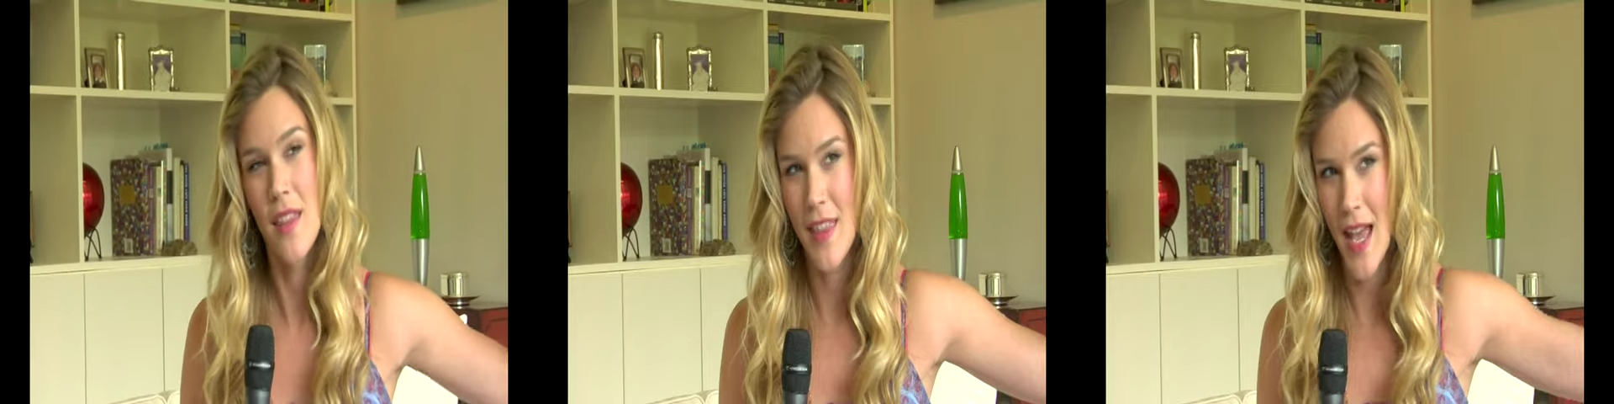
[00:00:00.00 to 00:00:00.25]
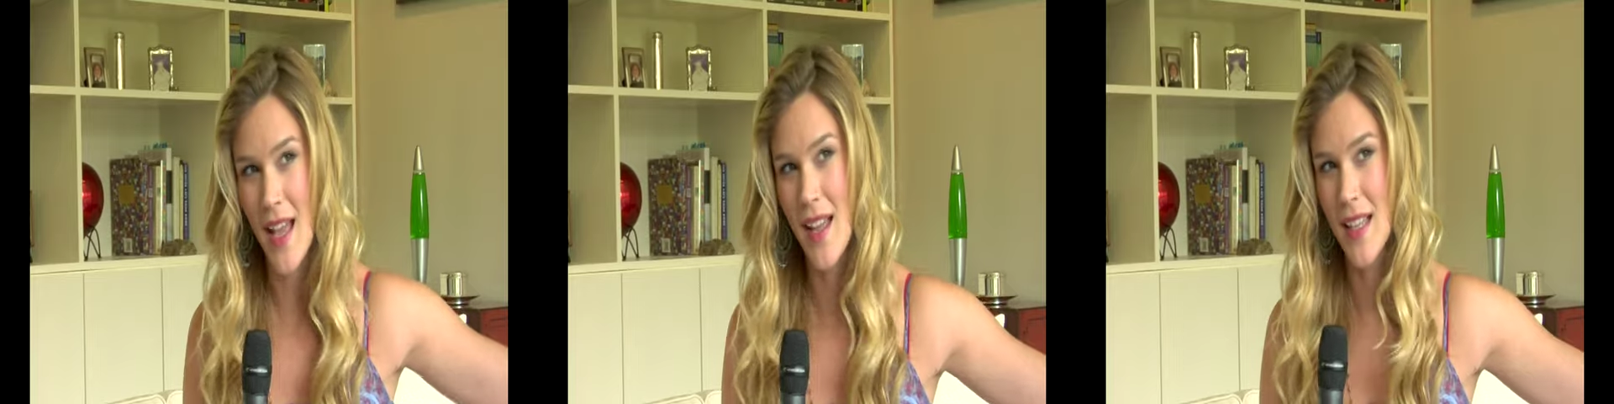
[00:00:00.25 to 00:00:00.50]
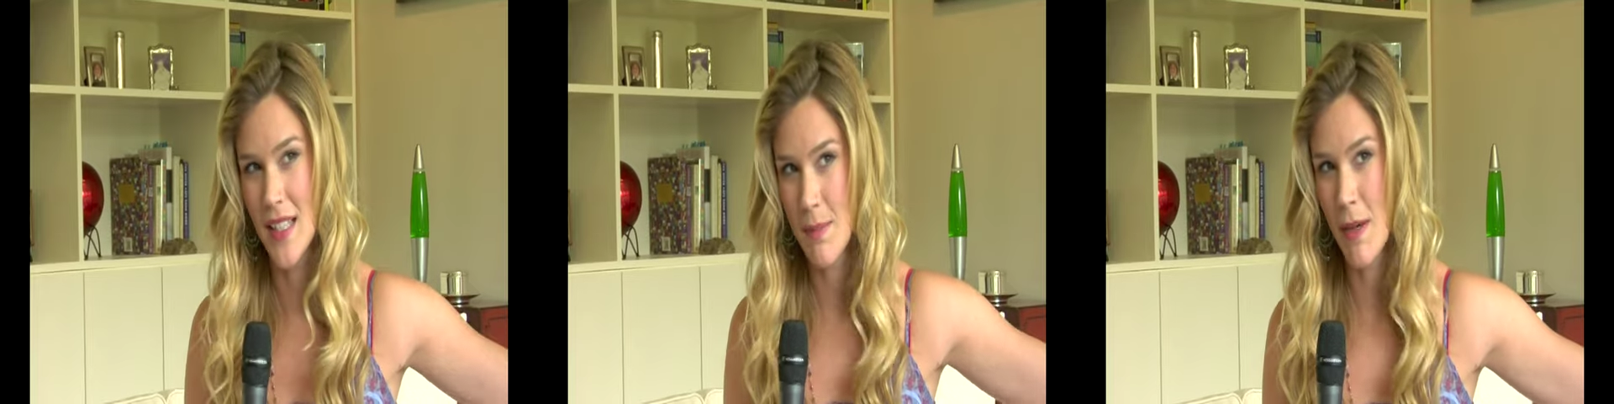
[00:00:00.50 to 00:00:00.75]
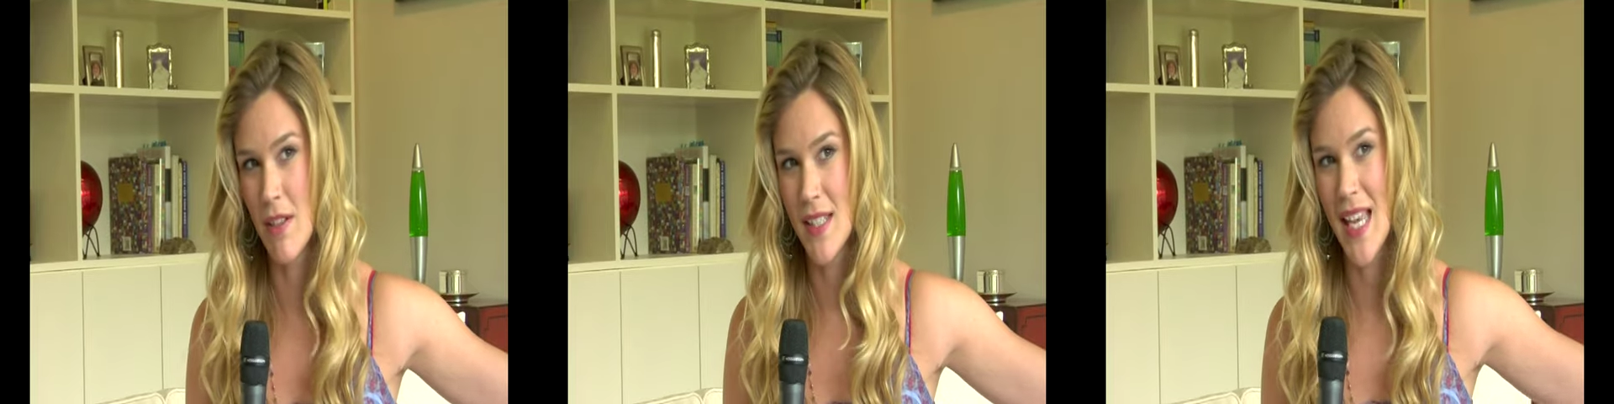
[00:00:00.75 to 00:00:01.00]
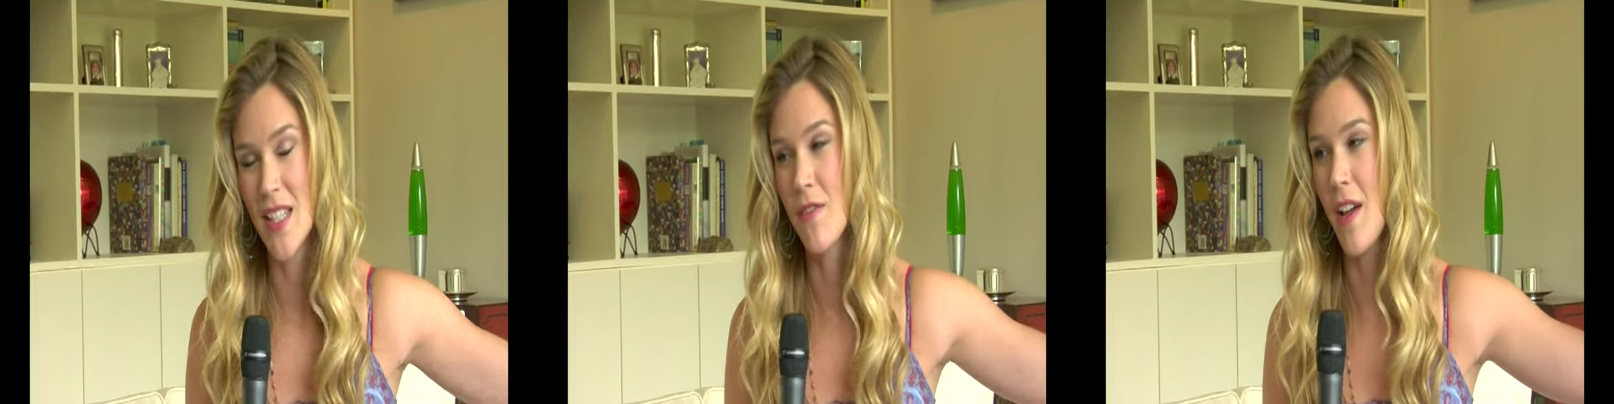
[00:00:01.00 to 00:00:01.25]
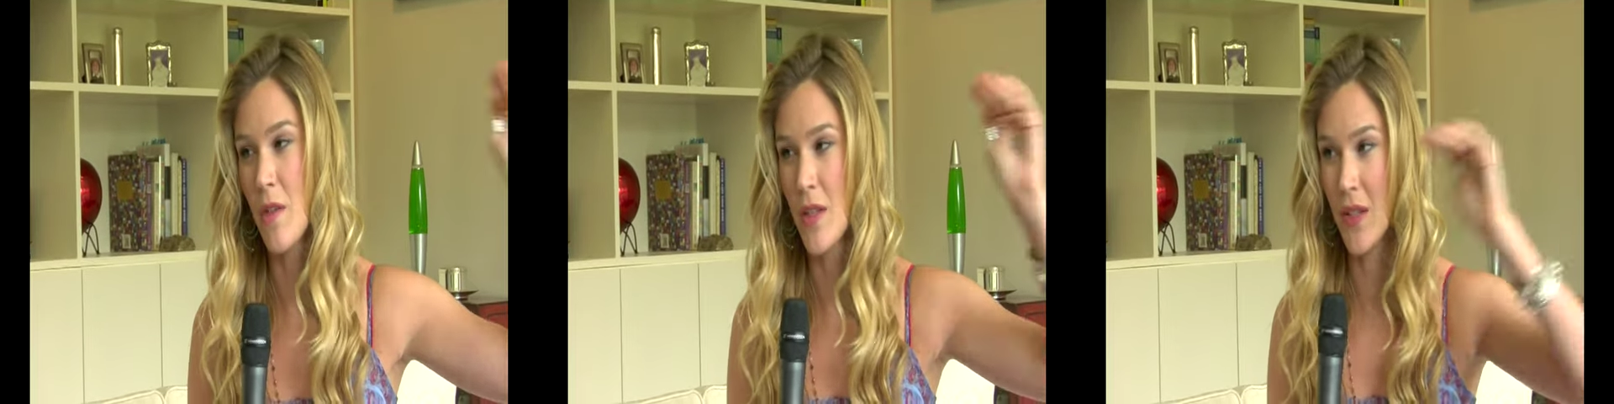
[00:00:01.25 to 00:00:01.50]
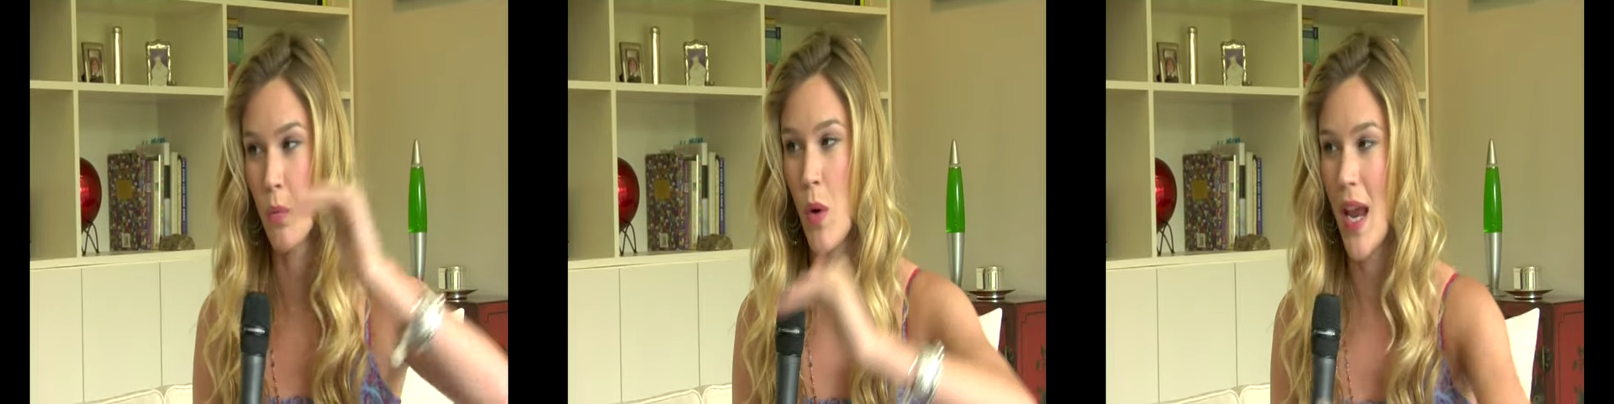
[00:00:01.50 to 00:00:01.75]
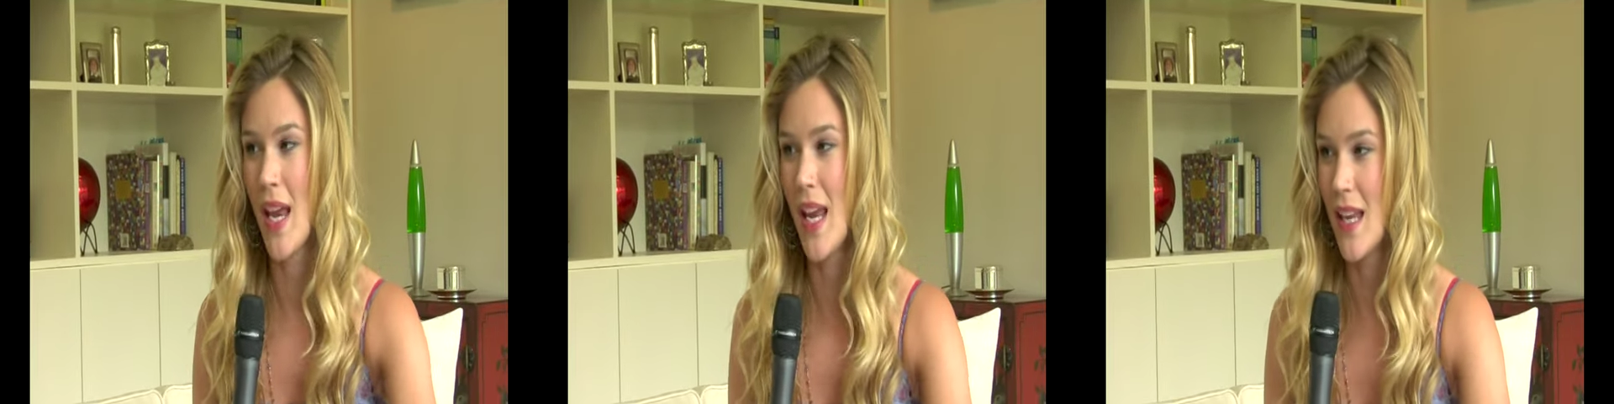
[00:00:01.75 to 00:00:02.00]
that experience has found its
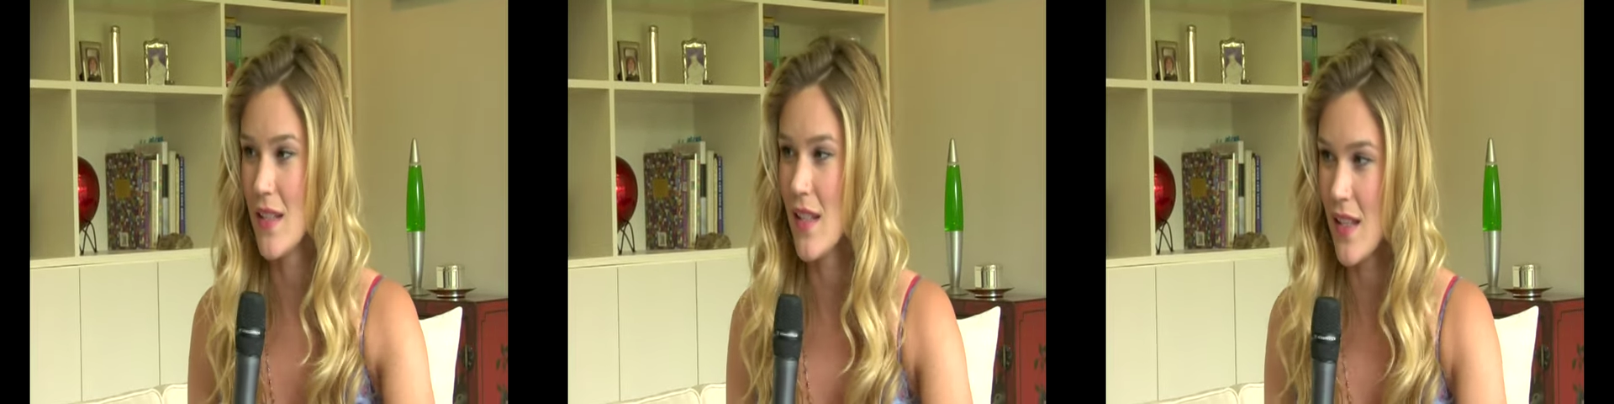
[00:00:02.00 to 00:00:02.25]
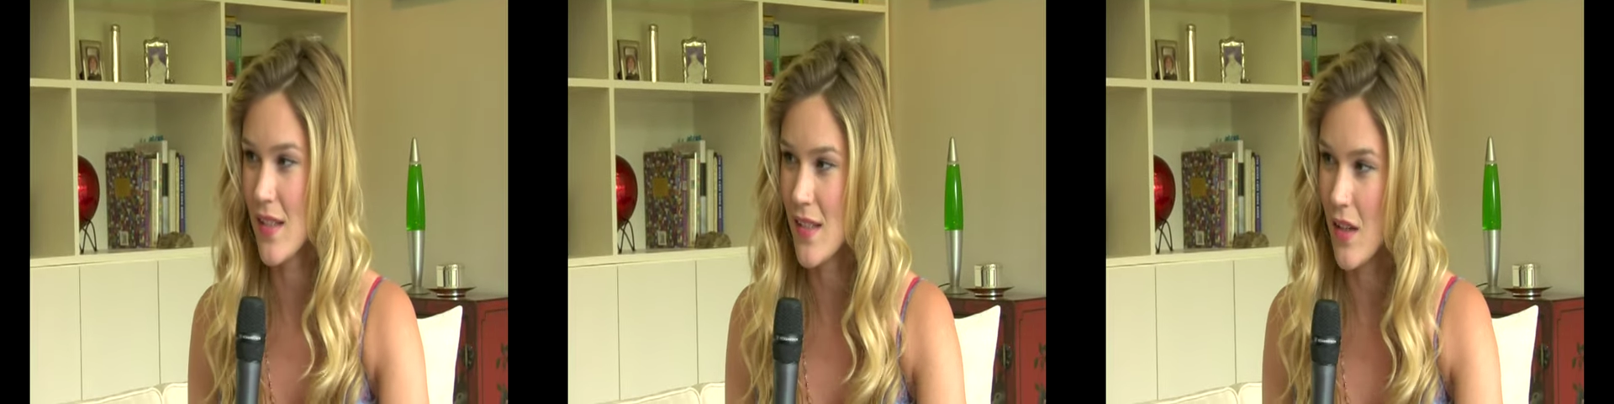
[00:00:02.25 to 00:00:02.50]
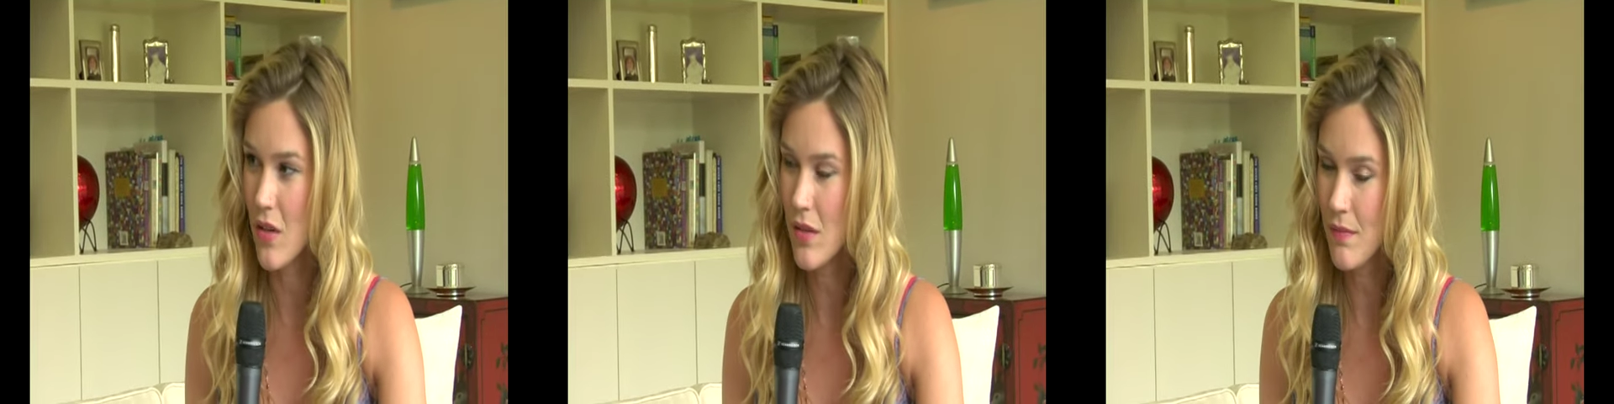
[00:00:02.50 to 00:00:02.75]
way into this song.